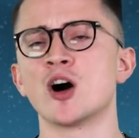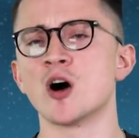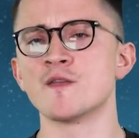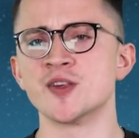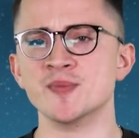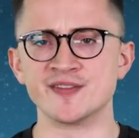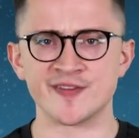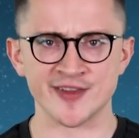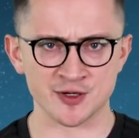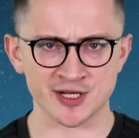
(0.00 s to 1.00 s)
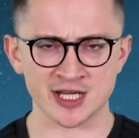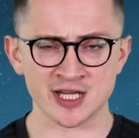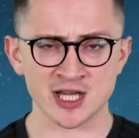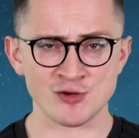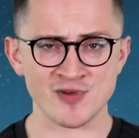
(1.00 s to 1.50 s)
of the midfielder,
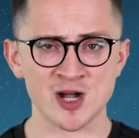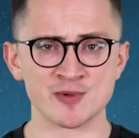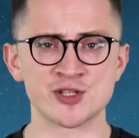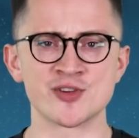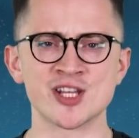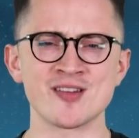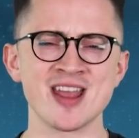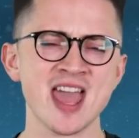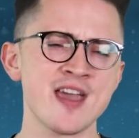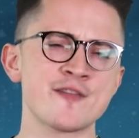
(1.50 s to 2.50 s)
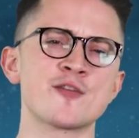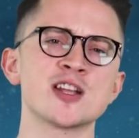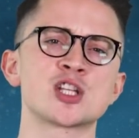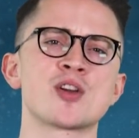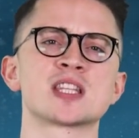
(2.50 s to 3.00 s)
and Real Madrid are in
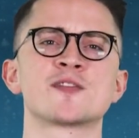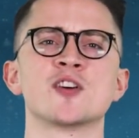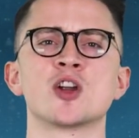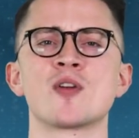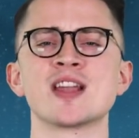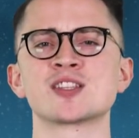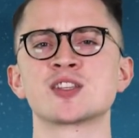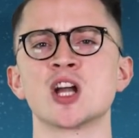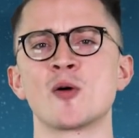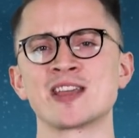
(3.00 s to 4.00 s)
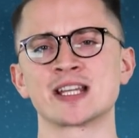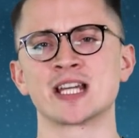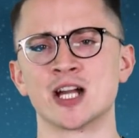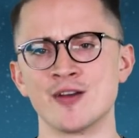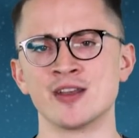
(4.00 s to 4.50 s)
every transfer race going at
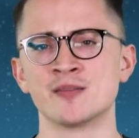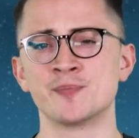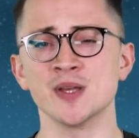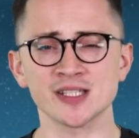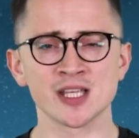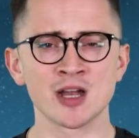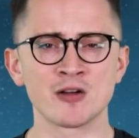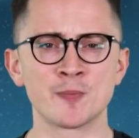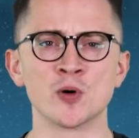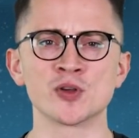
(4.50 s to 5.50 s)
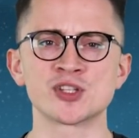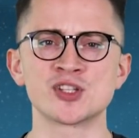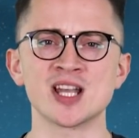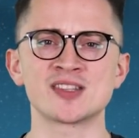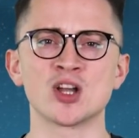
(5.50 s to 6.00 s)
current, but reports
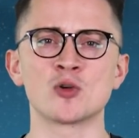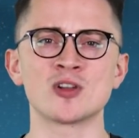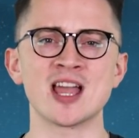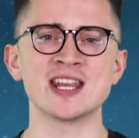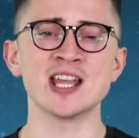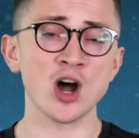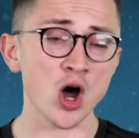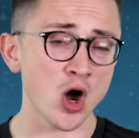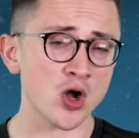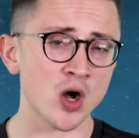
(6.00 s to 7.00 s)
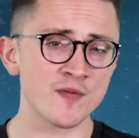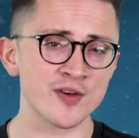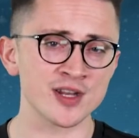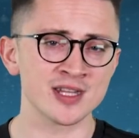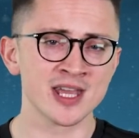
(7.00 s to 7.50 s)
suggest the old lady are
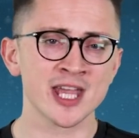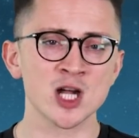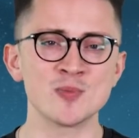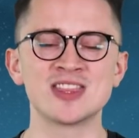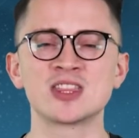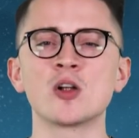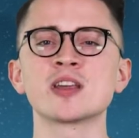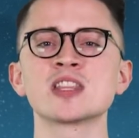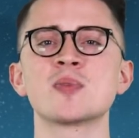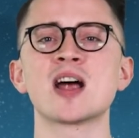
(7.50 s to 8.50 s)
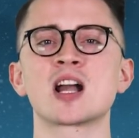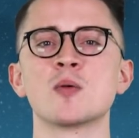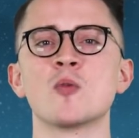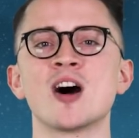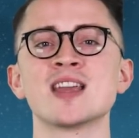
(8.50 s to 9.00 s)
confident he'll be donning the black
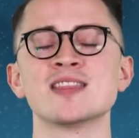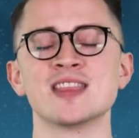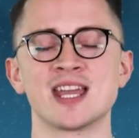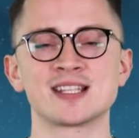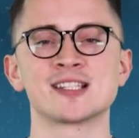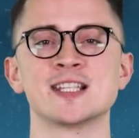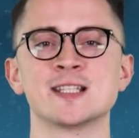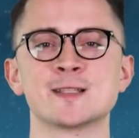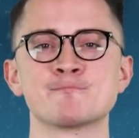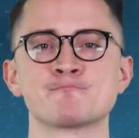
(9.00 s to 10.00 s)
and white next season.